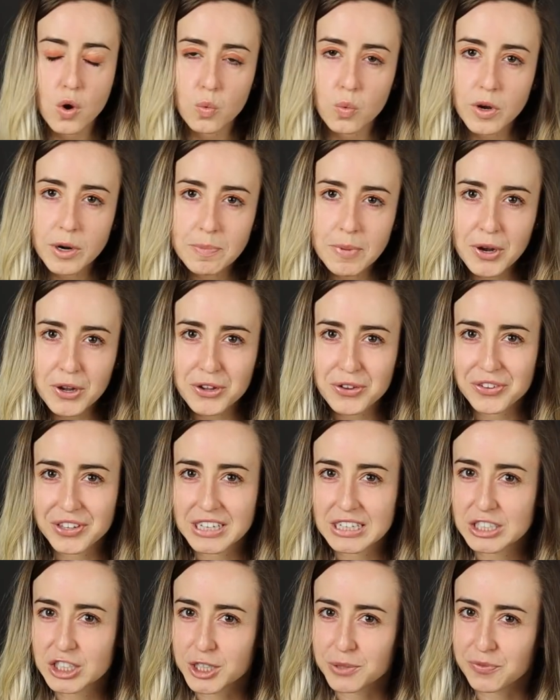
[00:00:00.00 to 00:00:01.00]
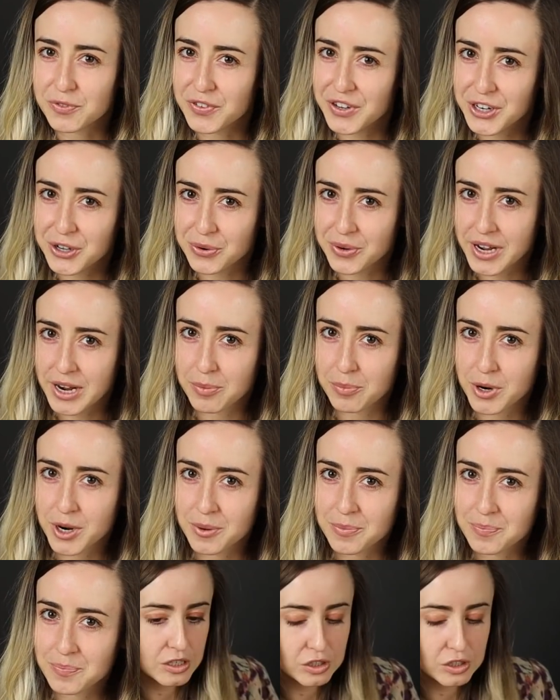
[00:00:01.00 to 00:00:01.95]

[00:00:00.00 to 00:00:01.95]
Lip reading: What about using a cheap video camera?